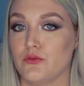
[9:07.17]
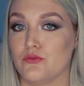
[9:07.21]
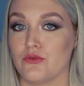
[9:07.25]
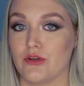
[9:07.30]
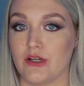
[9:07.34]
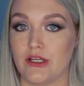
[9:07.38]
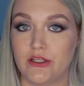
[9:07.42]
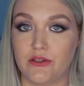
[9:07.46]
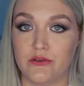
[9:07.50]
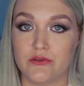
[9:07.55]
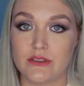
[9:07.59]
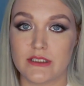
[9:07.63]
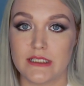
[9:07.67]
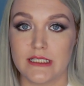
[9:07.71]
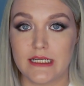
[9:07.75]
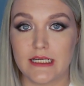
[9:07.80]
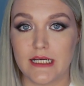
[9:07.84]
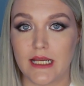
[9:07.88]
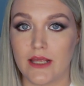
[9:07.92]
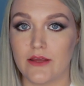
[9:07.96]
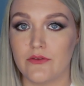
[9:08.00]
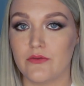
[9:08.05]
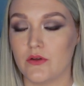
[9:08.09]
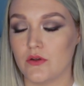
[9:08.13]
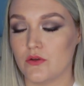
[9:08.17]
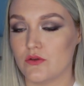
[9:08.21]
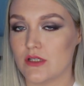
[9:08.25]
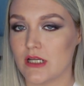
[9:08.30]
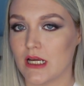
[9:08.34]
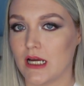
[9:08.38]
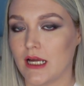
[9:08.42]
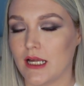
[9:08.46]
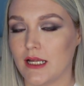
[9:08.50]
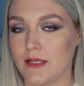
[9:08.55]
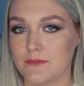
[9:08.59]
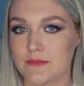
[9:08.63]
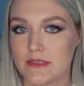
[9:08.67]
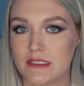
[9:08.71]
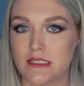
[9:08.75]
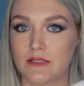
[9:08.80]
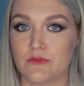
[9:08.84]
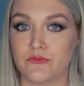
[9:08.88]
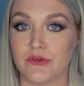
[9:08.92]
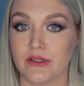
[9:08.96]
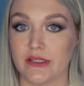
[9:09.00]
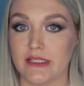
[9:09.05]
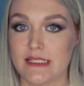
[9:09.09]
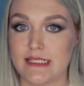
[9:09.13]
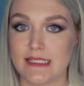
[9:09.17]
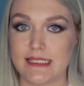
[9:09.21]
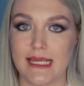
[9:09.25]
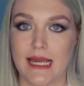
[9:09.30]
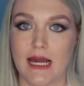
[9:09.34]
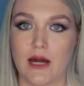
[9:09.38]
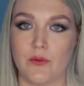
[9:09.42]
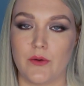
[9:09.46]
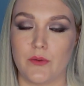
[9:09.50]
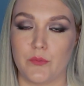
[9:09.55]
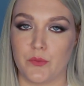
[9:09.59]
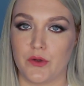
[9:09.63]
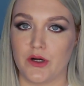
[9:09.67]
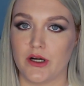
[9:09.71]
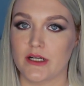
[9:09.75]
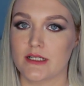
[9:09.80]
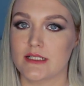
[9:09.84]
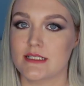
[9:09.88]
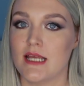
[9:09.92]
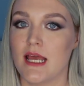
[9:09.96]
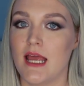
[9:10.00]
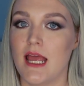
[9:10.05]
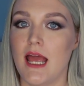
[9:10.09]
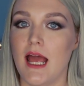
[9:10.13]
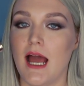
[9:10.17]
reuse it a few times and really see how it works.